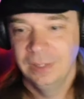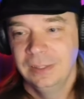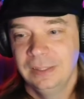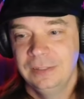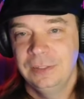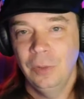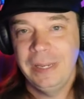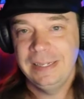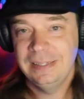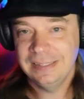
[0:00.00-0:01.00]
So
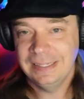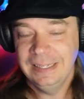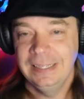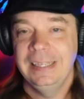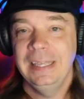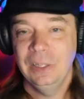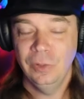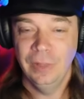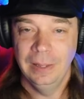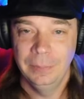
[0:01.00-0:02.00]
he doesn't kill
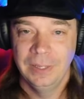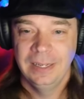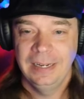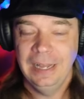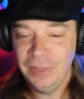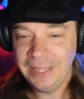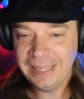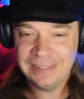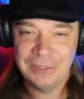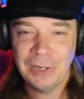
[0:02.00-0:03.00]
them. Now the
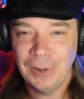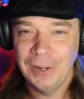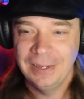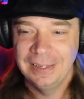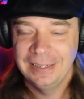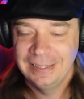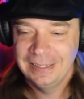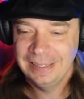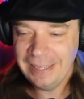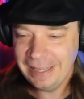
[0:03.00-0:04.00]
kids start...
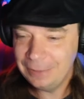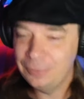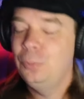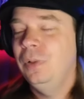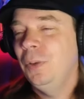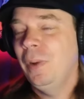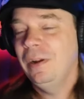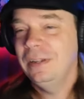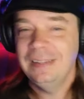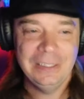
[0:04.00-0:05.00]
It's really
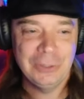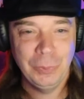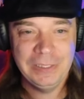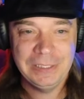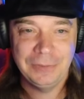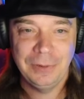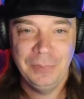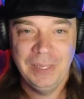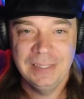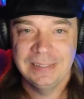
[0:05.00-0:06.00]
weird. It like switches from
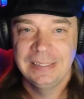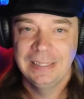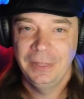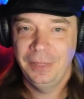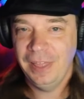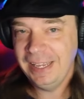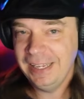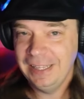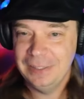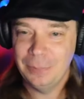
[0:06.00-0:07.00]
this thing,
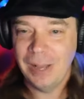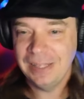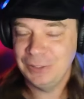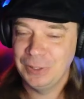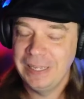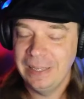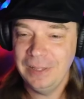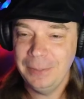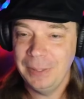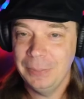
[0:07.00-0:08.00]
this monster
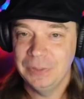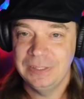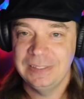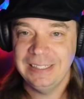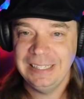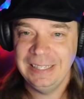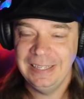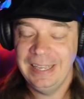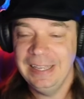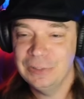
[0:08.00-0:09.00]
killing people, to suddenly the
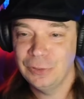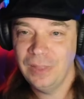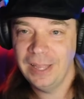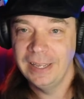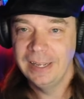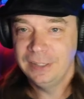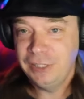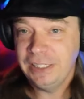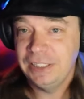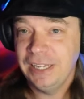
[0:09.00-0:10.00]
kids are like
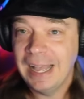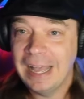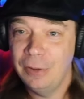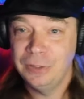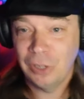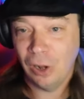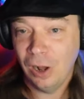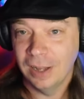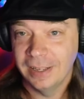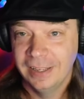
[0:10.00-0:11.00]
teaching it how to
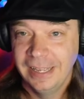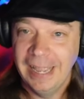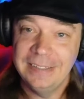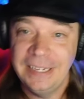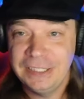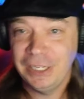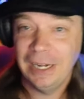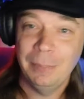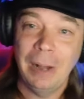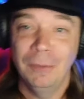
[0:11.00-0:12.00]
talk and teaching it
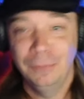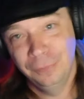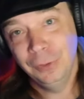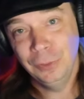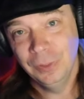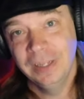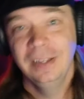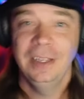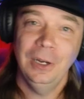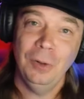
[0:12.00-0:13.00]
about food,
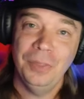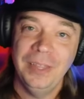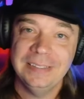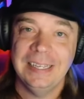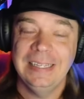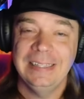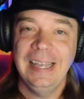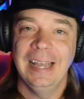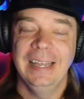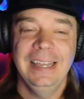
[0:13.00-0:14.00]
you know, things like
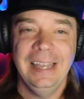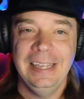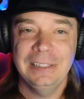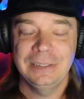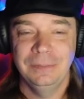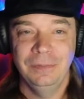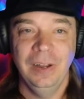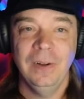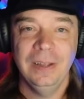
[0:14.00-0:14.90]
that. It gets very